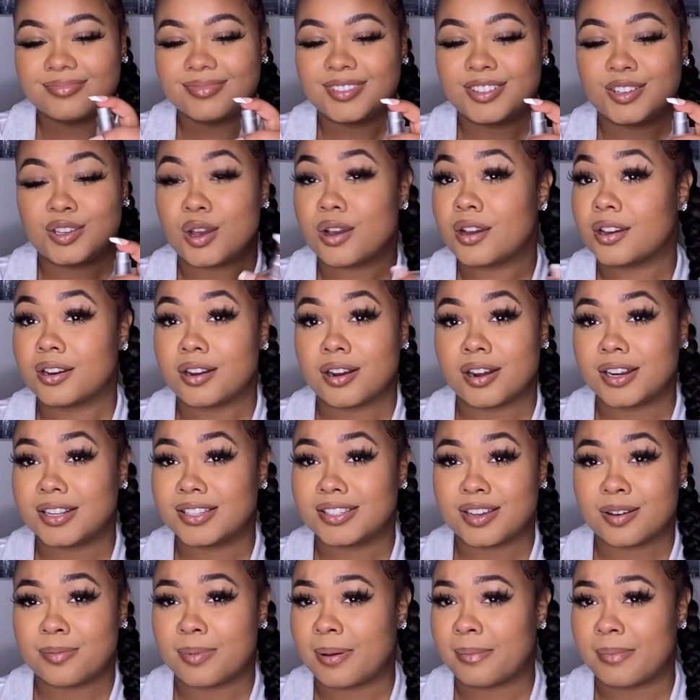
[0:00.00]
Y'all can already
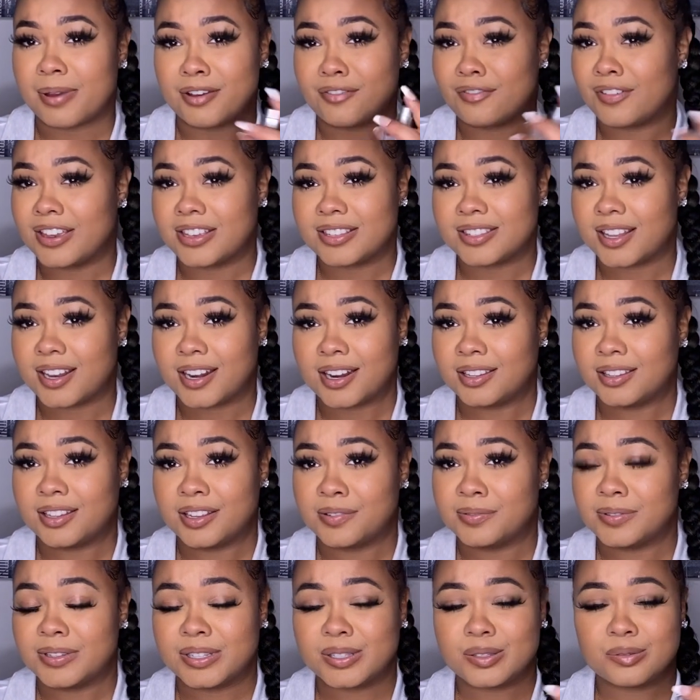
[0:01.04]
tell by my face that I
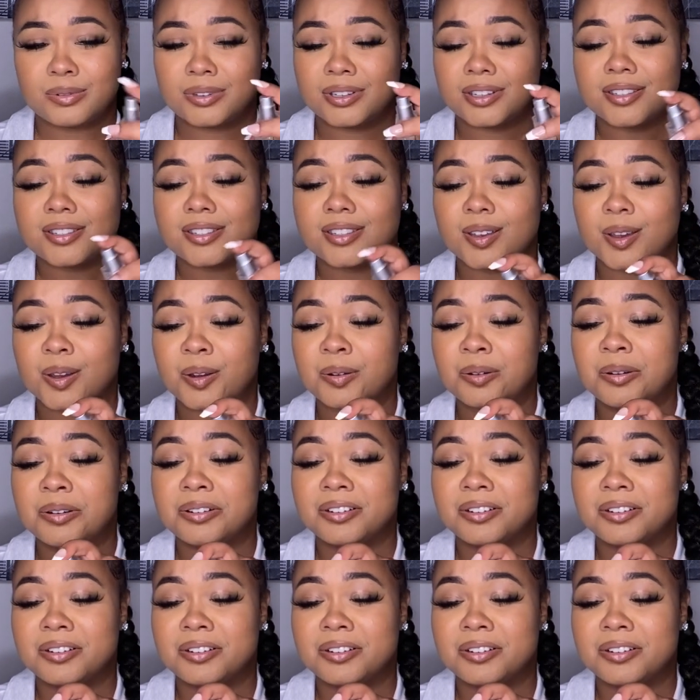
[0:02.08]
love this one. So